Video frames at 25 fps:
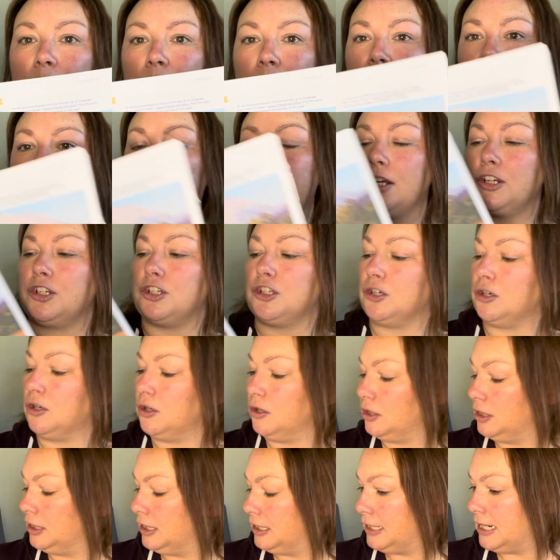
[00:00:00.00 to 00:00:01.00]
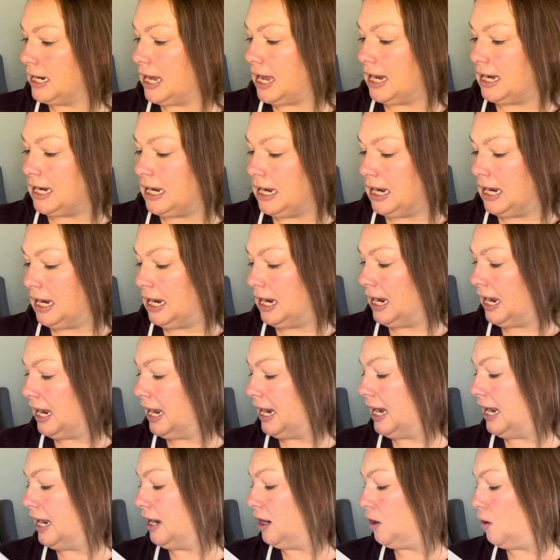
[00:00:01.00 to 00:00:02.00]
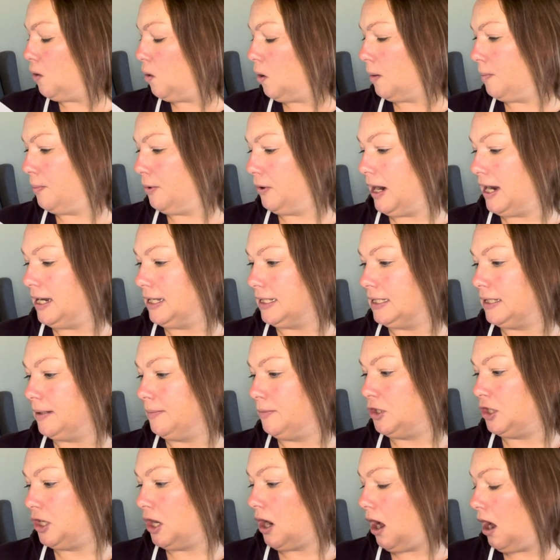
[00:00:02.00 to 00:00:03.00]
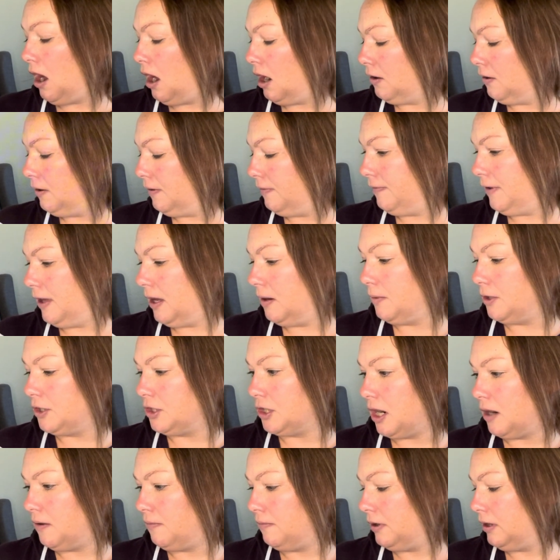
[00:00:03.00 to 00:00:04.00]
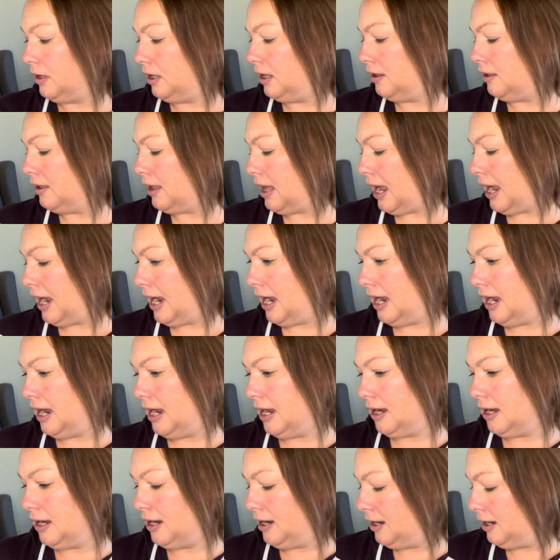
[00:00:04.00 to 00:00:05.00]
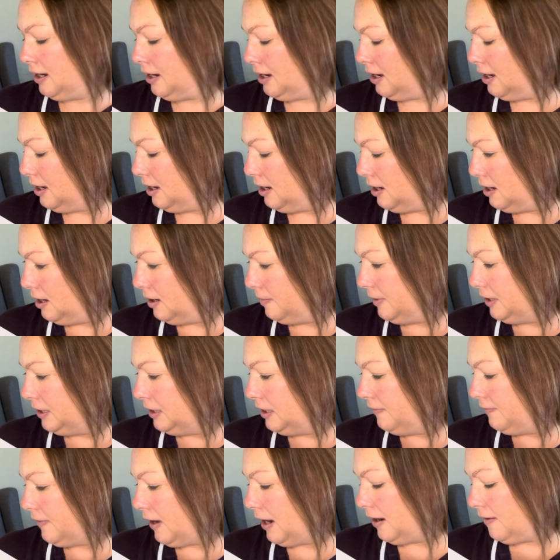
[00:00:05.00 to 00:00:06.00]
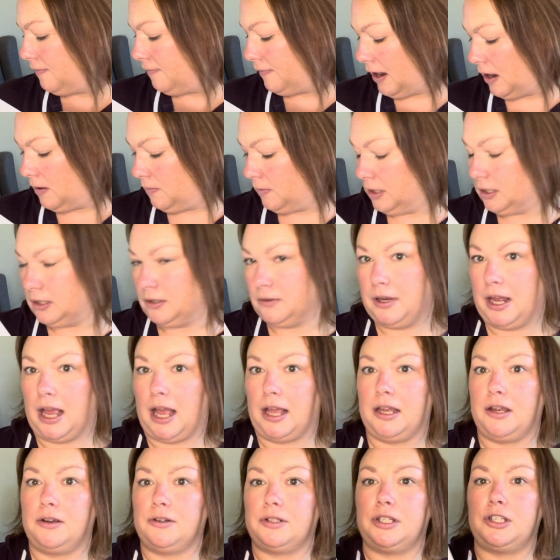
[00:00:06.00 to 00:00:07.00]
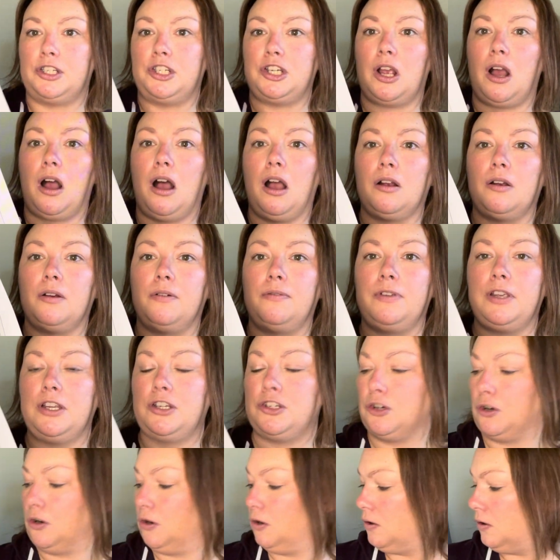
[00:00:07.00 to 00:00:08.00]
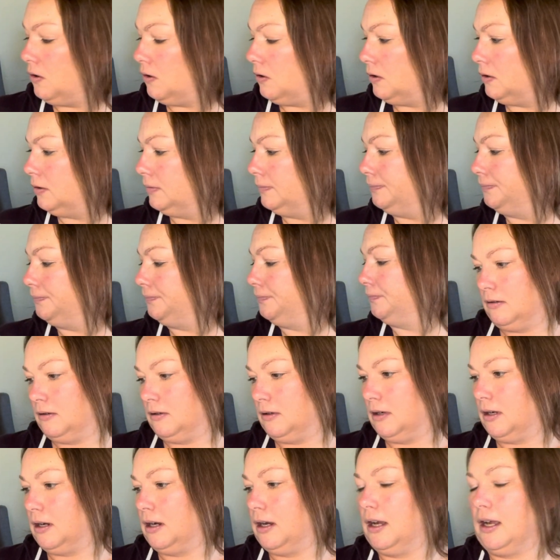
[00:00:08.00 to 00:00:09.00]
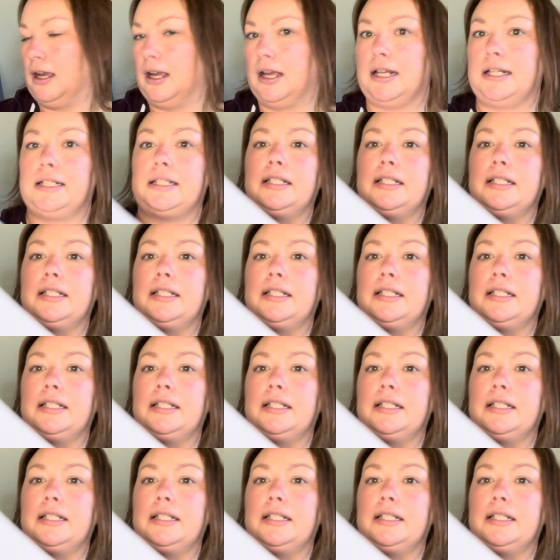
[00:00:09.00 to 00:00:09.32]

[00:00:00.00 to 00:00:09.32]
picture study. It incorporates some geography, which I really like. Let's see if I can find one. So yeah, here's a geography journal. It's